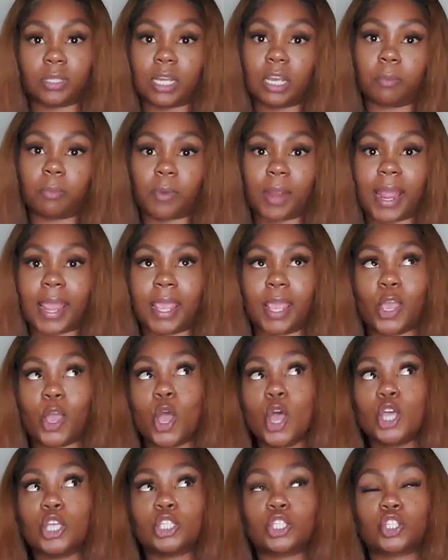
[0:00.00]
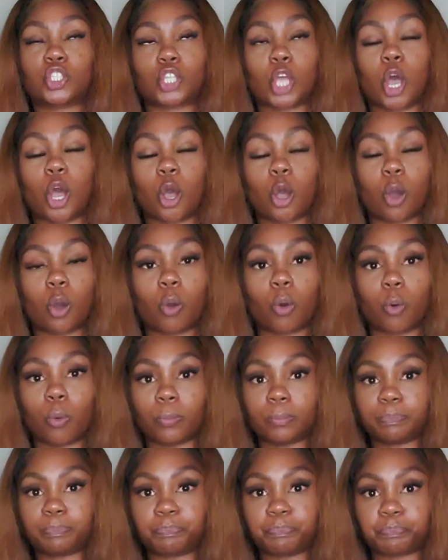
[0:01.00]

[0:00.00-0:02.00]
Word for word: up right so